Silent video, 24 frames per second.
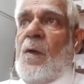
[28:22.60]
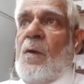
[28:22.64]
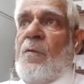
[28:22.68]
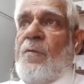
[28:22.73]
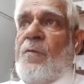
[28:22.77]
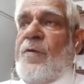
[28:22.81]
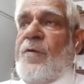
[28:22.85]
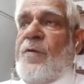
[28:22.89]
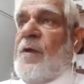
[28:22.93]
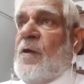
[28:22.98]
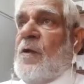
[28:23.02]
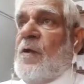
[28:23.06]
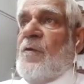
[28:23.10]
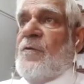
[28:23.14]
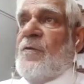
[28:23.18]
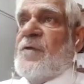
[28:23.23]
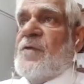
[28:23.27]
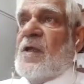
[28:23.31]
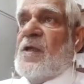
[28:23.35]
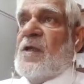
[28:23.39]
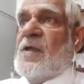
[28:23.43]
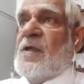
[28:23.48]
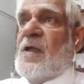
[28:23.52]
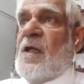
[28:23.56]
Fear of
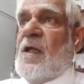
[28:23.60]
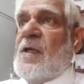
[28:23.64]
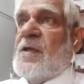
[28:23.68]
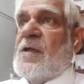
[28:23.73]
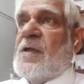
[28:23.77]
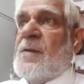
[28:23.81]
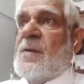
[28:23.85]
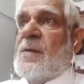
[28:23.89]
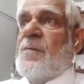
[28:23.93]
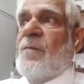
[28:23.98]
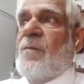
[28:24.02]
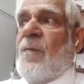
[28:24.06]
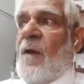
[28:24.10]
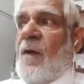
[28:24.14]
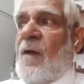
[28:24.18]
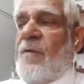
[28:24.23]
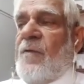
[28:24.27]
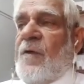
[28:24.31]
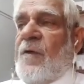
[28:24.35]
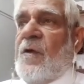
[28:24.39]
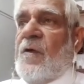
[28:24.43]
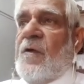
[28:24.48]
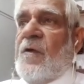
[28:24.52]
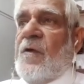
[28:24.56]
success,
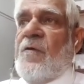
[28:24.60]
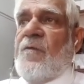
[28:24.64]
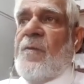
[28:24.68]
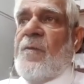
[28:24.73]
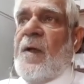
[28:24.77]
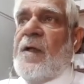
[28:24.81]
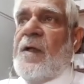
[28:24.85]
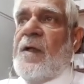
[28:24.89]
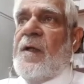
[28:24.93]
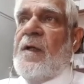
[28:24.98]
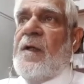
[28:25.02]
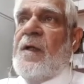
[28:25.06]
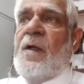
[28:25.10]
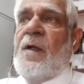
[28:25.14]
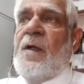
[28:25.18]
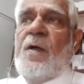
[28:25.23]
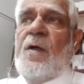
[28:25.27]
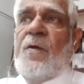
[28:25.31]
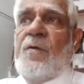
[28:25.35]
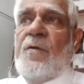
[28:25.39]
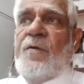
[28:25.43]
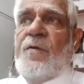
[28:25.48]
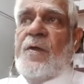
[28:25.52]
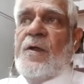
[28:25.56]
fear of money,
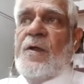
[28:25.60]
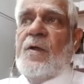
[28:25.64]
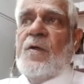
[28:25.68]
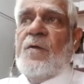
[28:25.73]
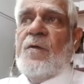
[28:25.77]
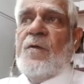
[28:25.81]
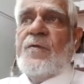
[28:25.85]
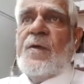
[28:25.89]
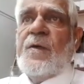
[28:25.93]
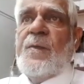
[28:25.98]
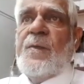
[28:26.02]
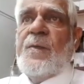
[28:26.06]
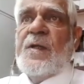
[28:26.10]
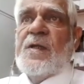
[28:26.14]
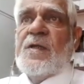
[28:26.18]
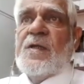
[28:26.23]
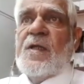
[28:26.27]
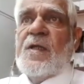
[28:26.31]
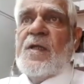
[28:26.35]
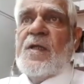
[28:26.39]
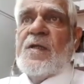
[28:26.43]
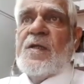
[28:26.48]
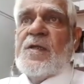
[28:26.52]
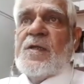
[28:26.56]
fear of the
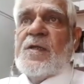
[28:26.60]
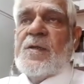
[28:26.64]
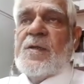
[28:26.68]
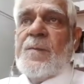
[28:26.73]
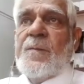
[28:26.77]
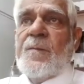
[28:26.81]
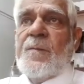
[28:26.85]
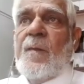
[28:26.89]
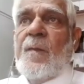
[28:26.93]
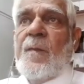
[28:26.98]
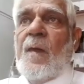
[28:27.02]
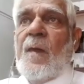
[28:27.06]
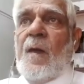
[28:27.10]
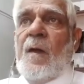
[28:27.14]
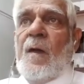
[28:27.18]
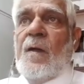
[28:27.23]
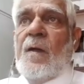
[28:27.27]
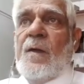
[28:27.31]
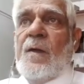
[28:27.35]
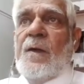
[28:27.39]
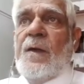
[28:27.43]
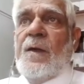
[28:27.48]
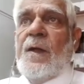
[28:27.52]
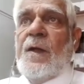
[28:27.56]
business,
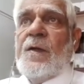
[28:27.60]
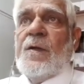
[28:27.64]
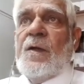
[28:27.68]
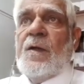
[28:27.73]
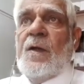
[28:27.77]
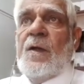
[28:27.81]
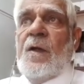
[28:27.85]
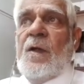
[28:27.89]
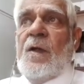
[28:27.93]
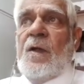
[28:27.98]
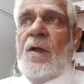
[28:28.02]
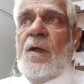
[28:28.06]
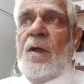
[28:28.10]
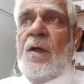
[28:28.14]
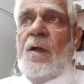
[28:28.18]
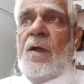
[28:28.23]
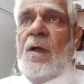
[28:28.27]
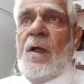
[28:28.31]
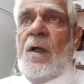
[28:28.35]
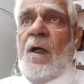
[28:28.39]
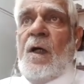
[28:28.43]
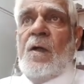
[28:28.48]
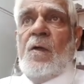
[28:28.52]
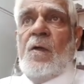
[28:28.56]
correct,
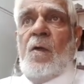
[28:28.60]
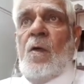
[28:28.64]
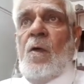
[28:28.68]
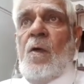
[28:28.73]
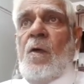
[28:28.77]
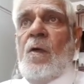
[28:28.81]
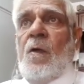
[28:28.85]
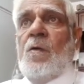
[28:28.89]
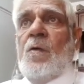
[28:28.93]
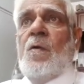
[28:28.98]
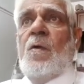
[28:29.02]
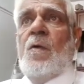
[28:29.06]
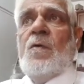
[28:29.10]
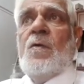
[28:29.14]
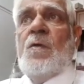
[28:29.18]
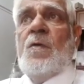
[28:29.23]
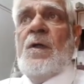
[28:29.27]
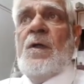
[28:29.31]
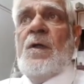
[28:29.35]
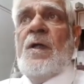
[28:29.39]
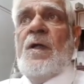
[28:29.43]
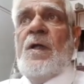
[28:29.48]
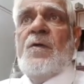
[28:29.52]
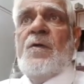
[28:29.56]
are all going to
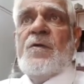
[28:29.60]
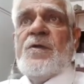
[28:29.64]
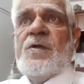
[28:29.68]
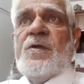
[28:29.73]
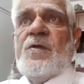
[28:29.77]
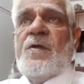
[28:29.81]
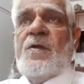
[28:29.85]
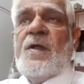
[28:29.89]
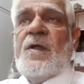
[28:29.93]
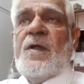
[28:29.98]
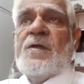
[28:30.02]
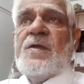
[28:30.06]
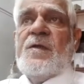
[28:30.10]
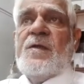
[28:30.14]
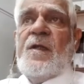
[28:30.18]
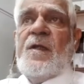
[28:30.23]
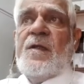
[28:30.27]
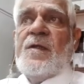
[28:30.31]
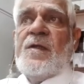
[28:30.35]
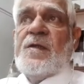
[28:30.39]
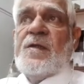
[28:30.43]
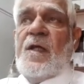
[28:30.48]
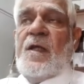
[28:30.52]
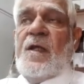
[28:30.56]
lead to stress and
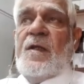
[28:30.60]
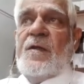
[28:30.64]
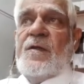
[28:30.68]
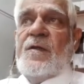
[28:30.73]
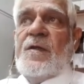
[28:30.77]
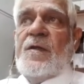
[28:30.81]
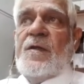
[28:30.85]
anxiety.